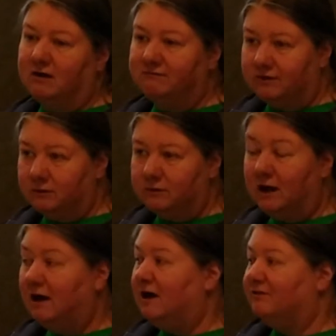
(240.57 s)
vote
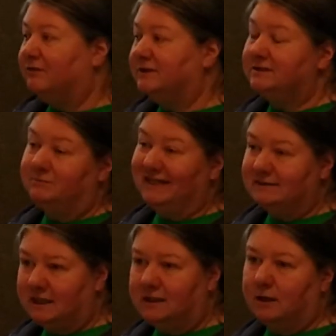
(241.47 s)
for us to
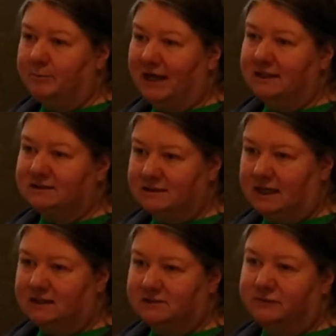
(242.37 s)
maintain our ballot
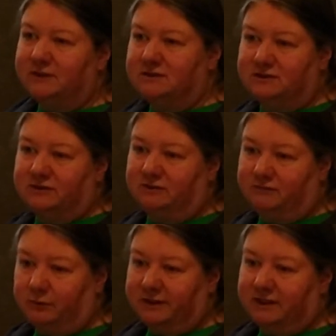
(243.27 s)
status for an additional
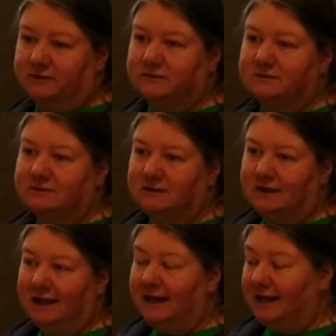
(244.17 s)
4 years.
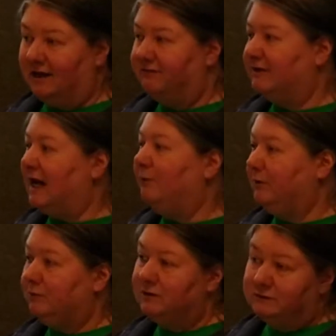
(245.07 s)
If not, we
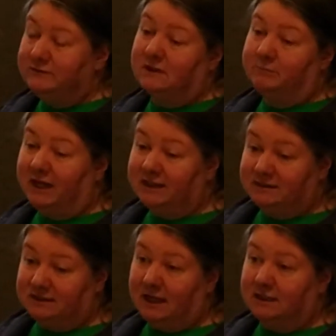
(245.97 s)
will lose our ballot
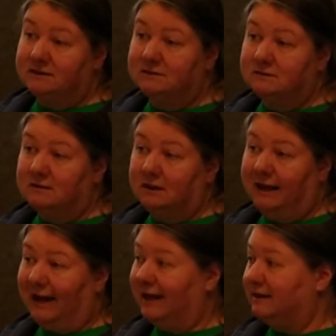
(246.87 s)
status,
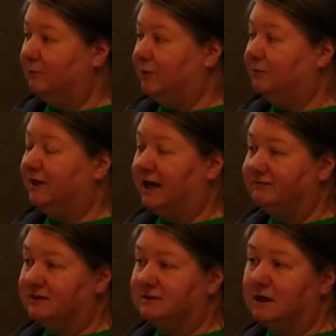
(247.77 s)
and then we would have to
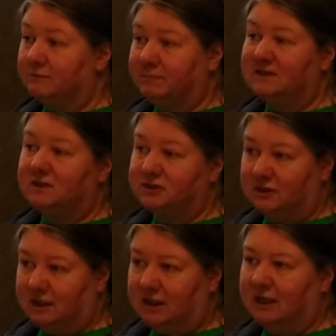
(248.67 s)
start
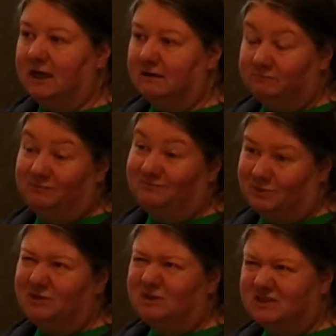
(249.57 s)
petitioning and
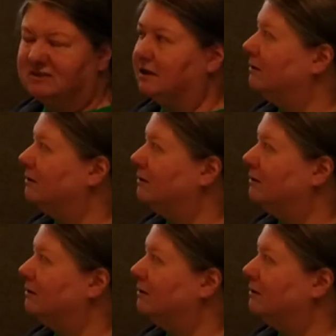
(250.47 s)
pretty much start